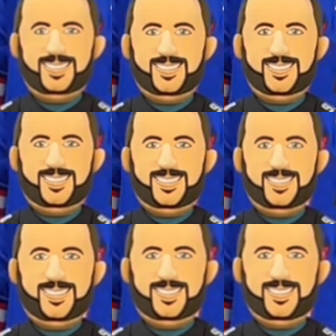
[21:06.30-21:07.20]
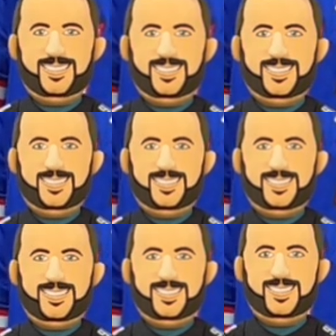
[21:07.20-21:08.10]

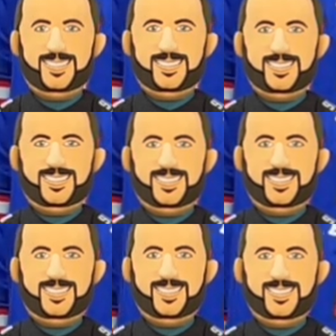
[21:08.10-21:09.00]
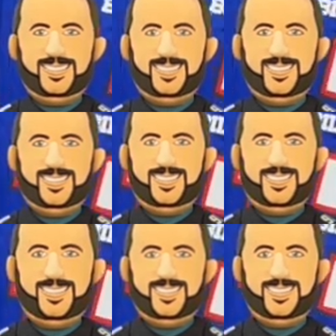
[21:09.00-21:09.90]

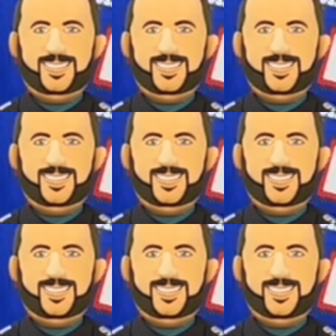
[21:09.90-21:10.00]
The person shown says nothing.